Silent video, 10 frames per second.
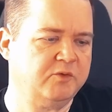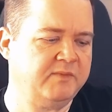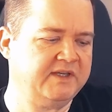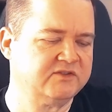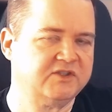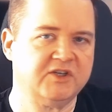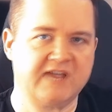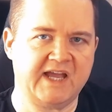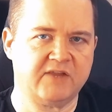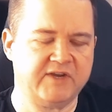your meals and your
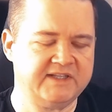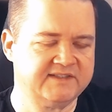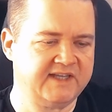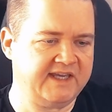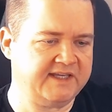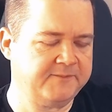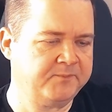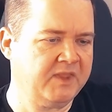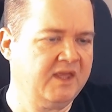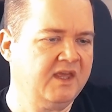calorie intake.
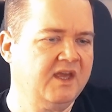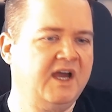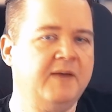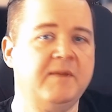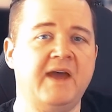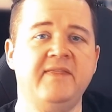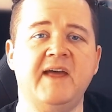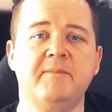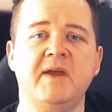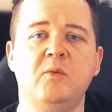Um, and
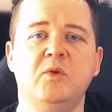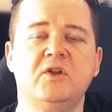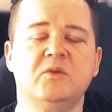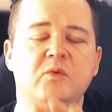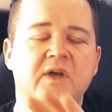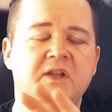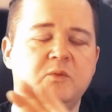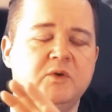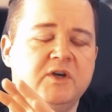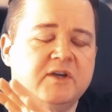that may well, well
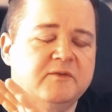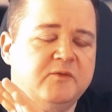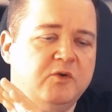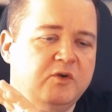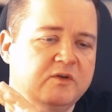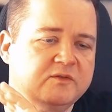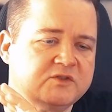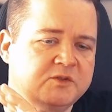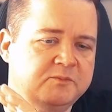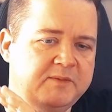work for
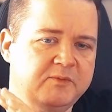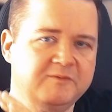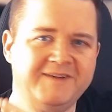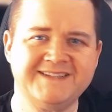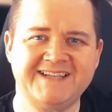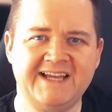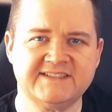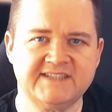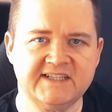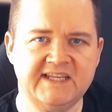some people
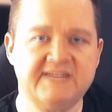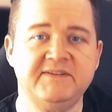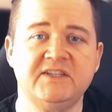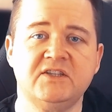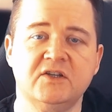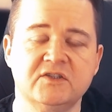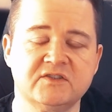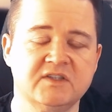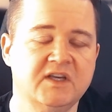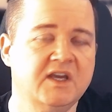fantastically and if it
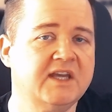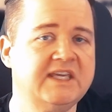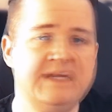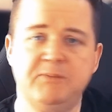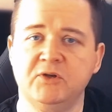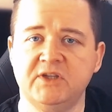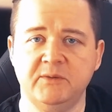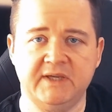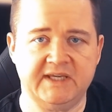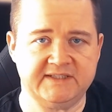does, keep on
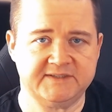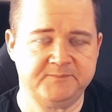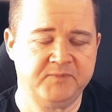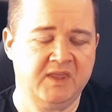doing it.